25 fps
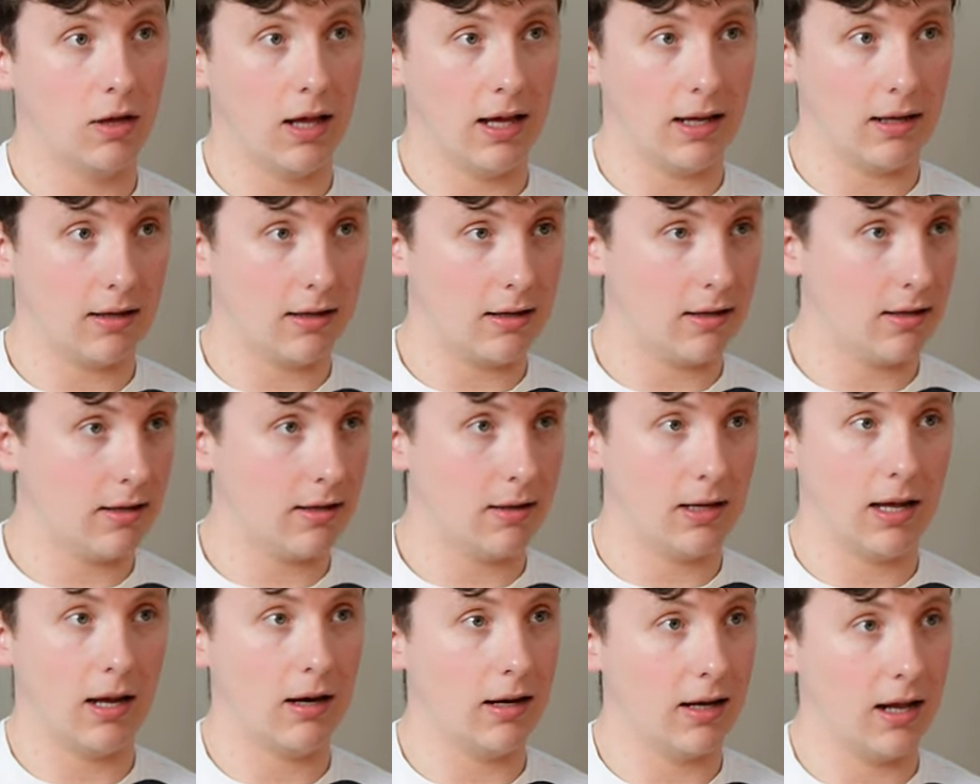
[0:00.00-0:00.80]
Like,
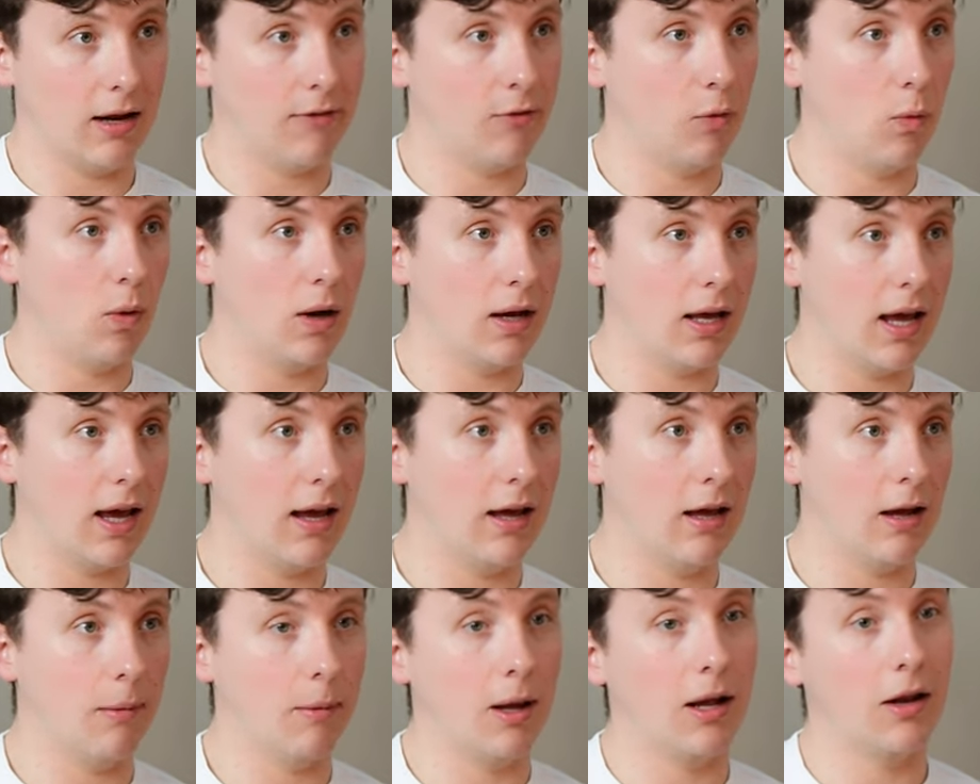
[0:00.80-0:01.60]
can I get it for
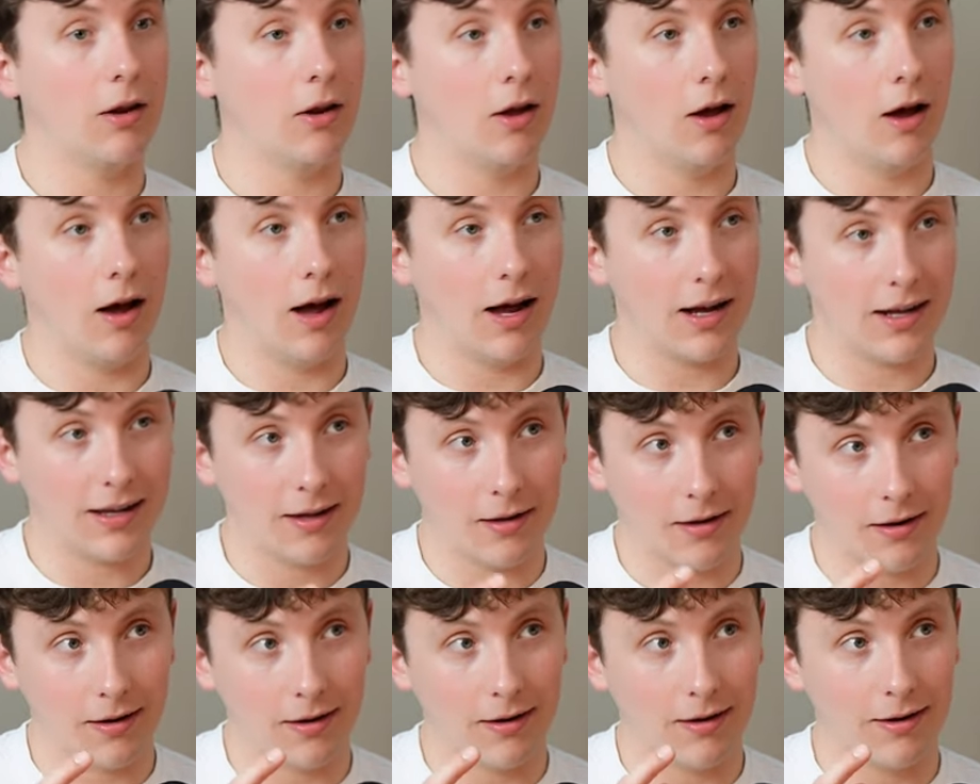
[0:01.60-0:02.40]
1K? I'm like,
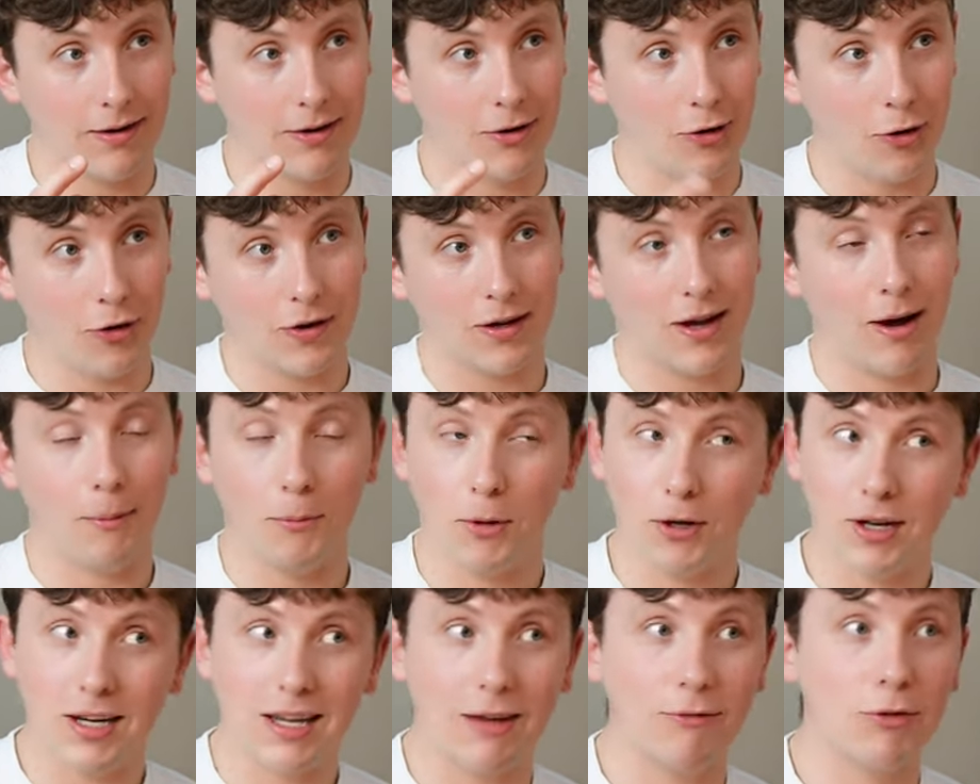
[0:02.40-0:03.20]
I'm not
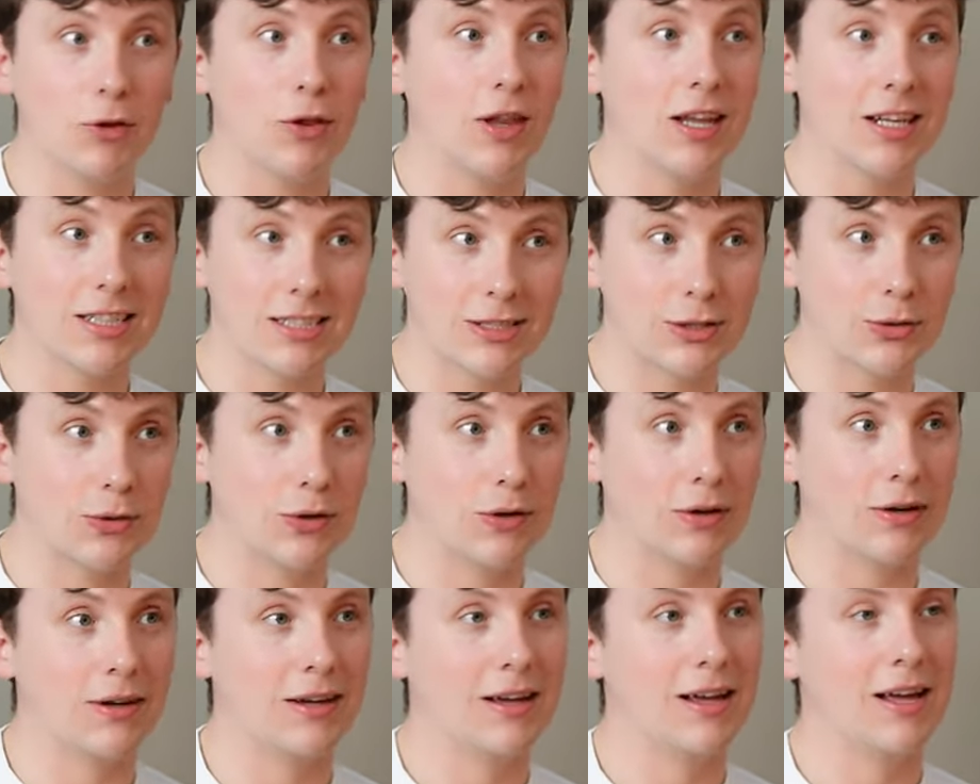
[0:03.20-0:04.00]
going to give you this
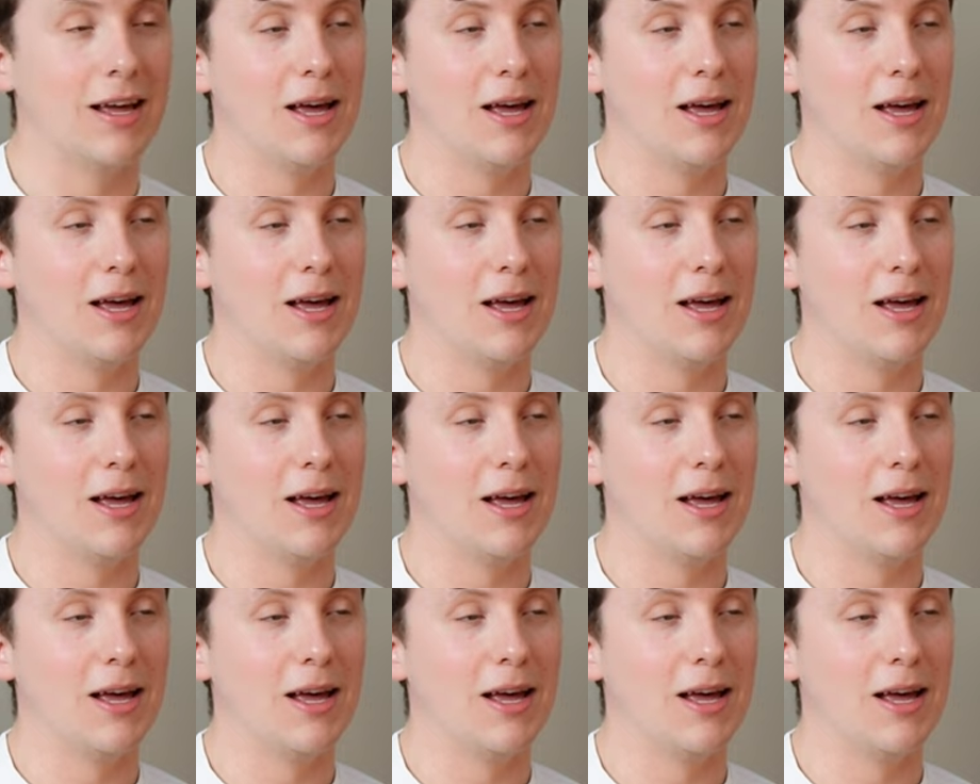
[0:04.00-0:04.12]
store,